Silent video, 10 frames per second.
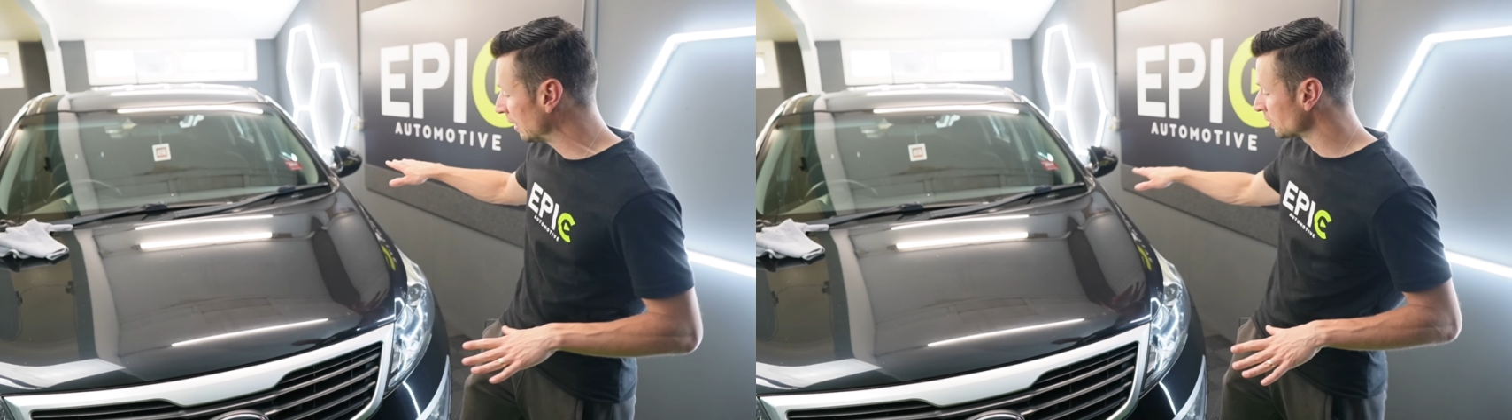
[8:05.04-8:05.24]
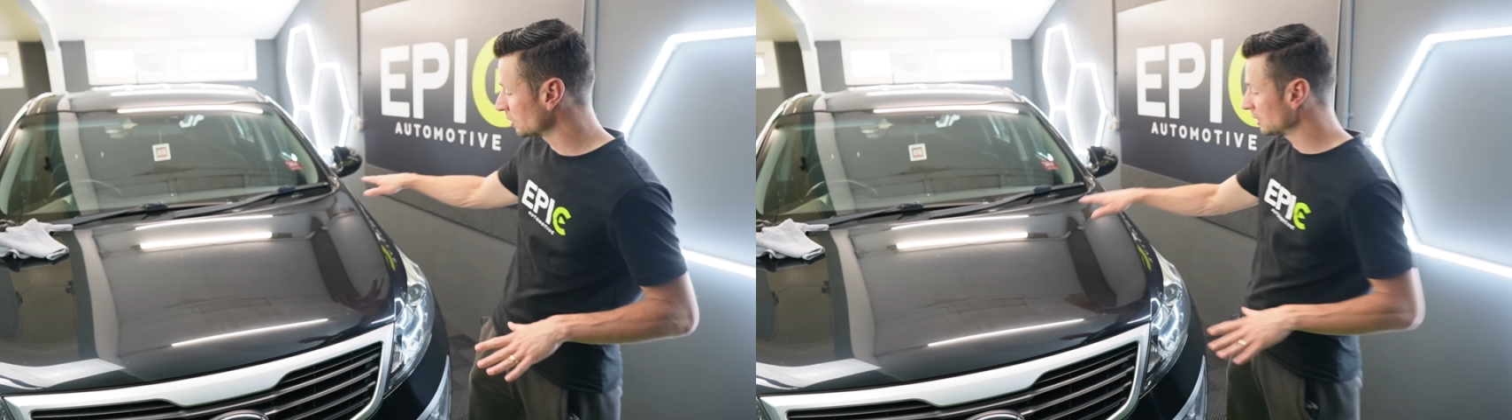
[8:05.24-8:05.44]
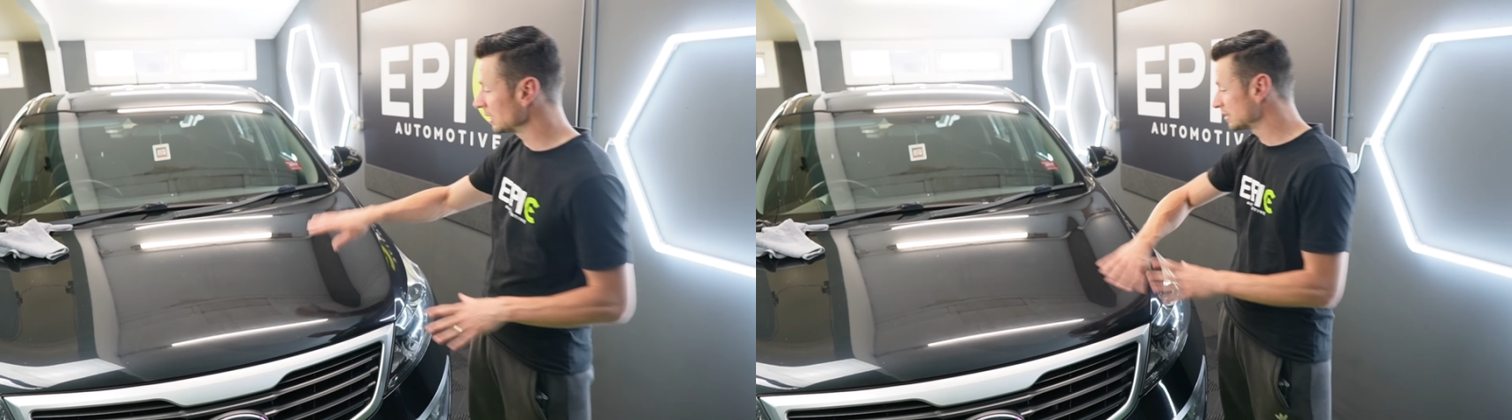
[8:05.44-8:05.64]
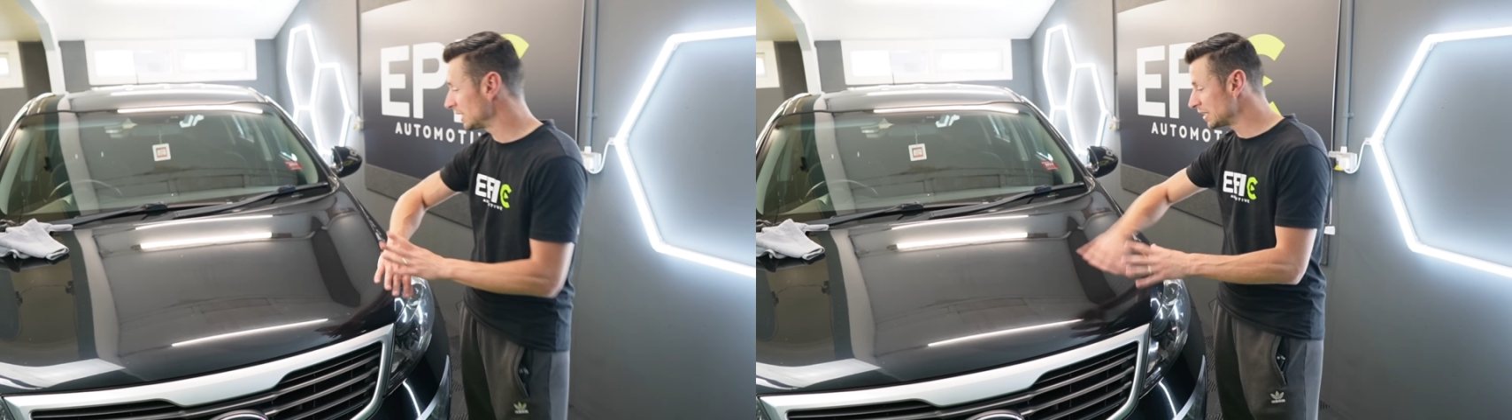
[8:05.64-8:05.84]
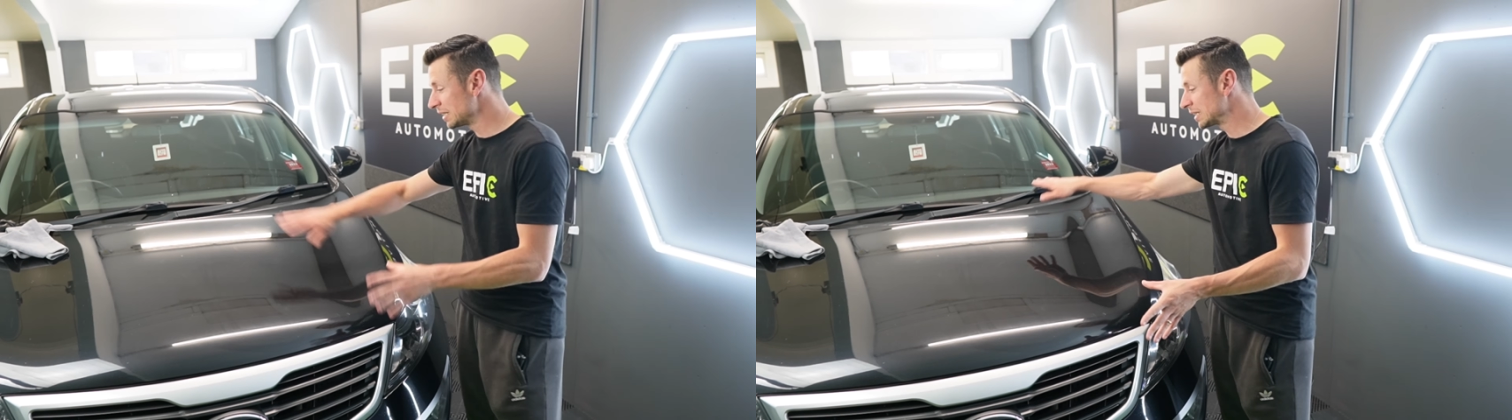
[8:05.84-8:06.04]
is I'm going to
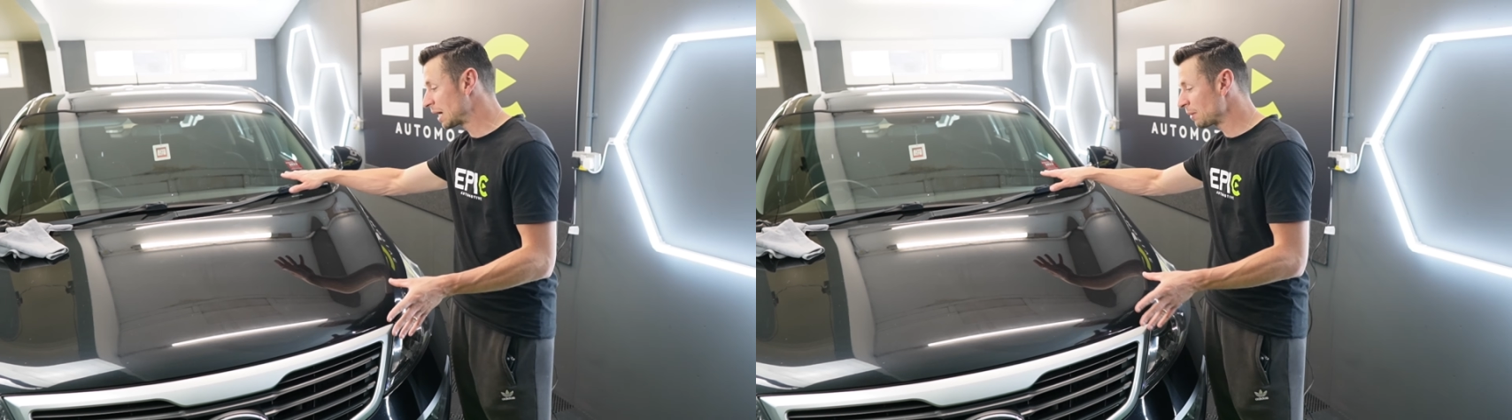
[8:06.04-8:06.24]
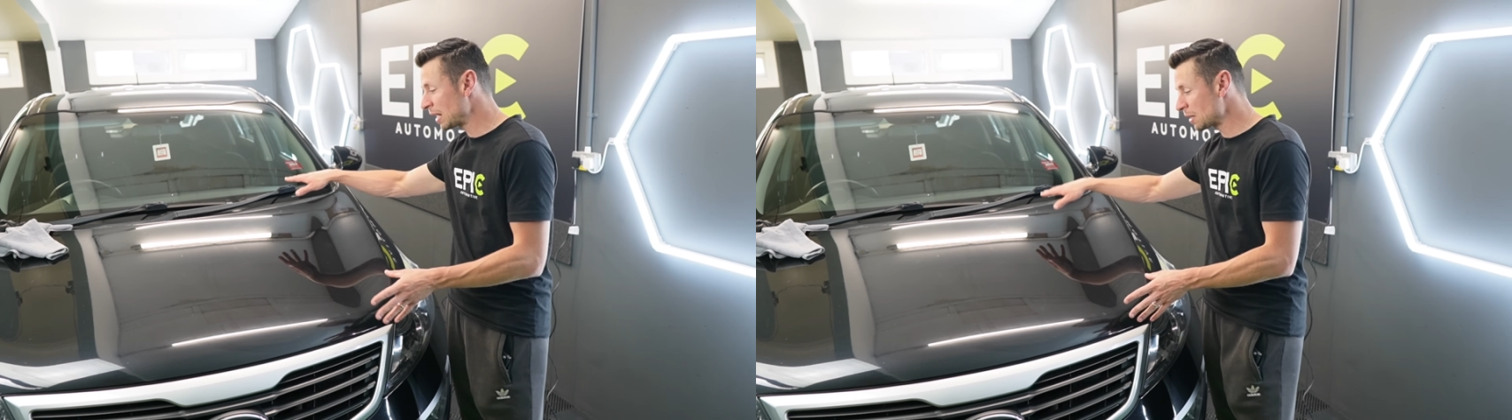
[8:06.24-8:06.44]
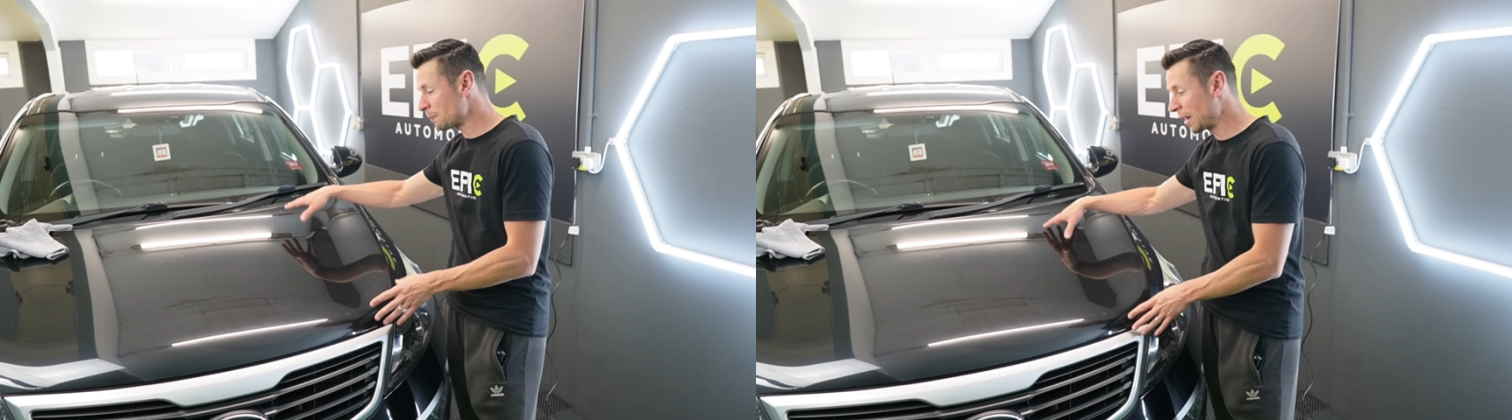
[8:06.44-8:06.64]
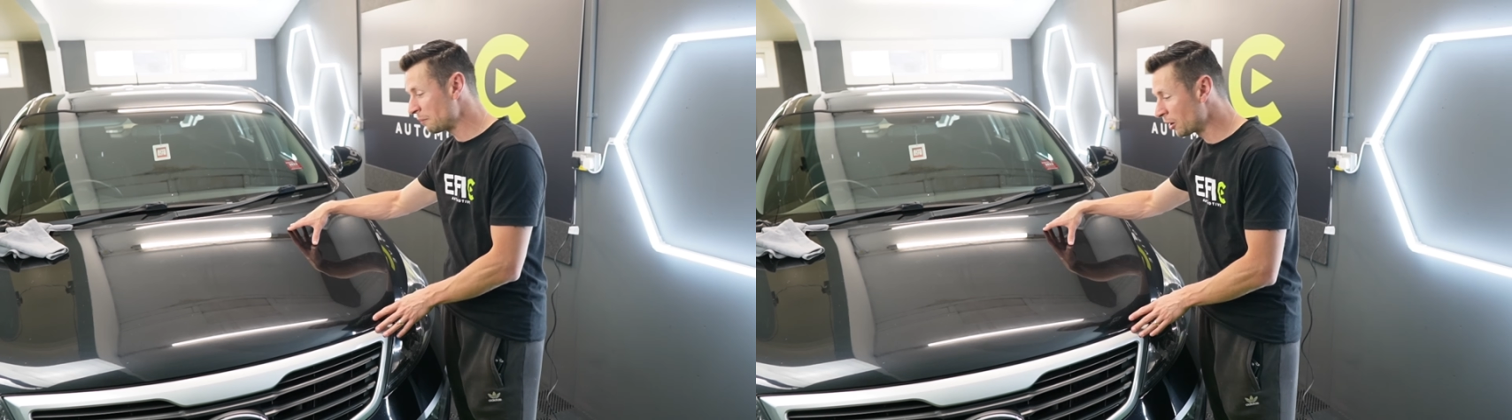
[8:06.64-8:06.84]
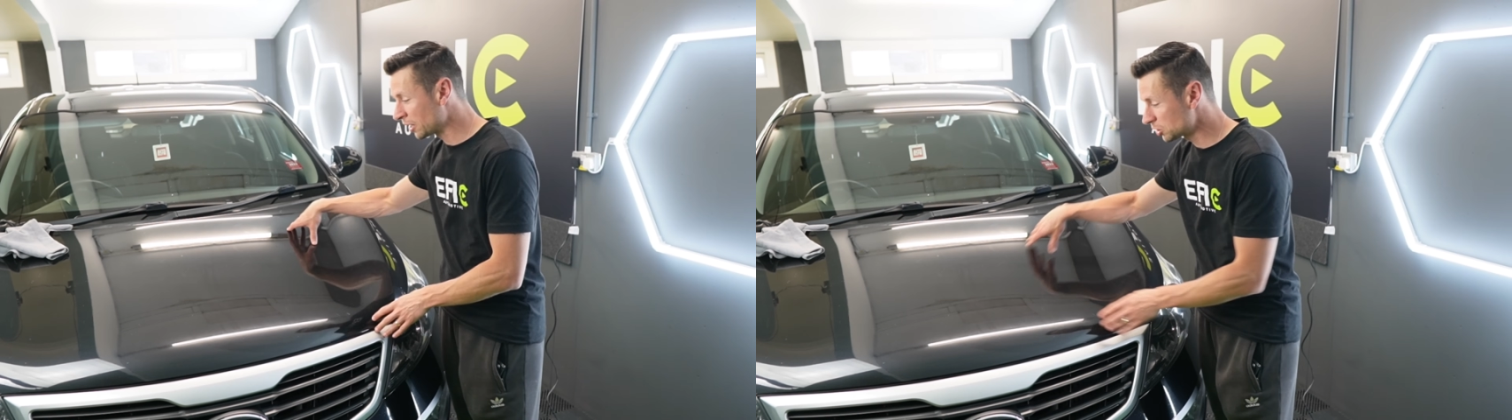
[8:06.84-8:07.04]
decontaminate the
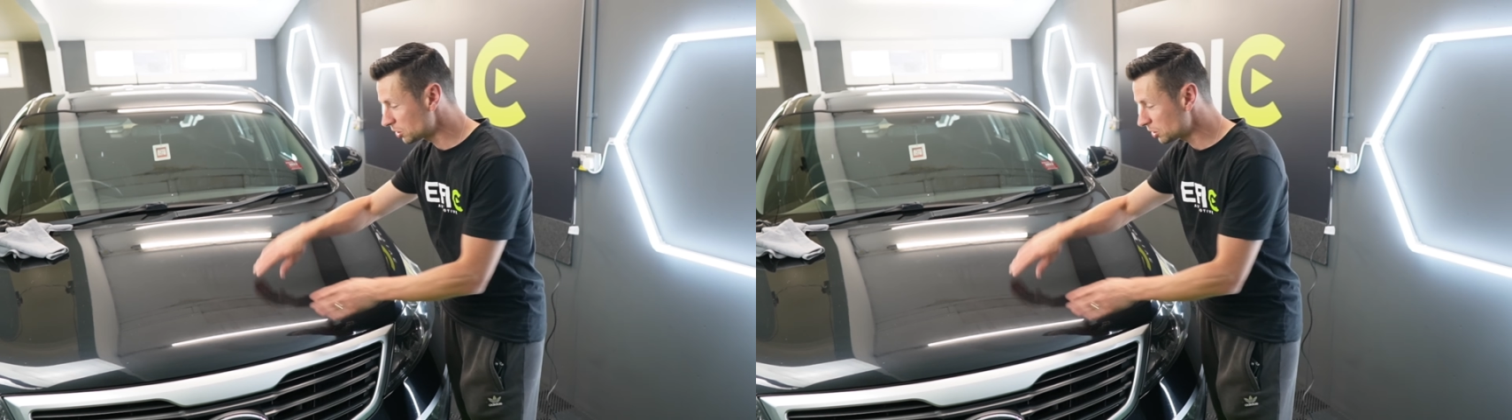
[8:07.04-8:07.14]
paintwork